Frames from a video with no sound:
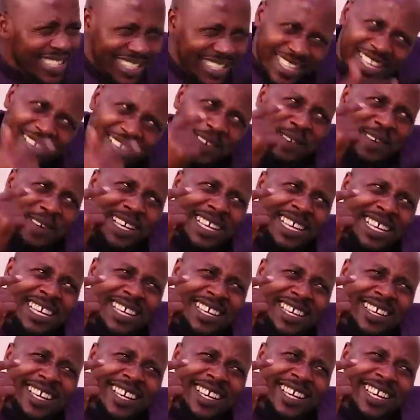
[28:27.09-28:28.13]

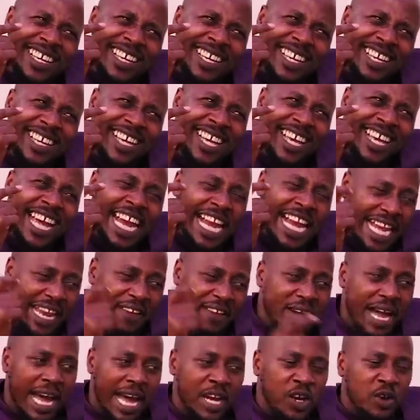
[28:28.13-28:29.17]

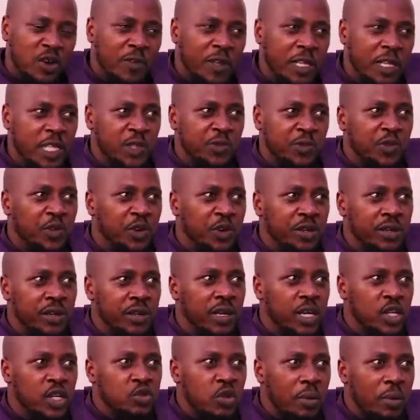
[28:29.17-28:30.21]
Never hand over this
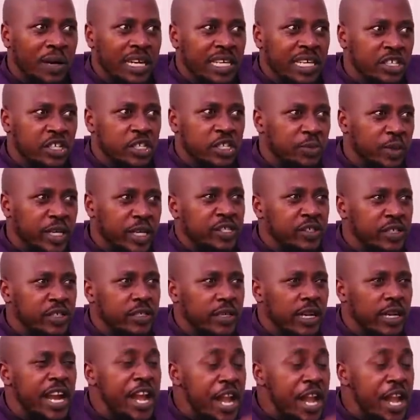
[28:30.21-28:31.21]
phone to a malicious person.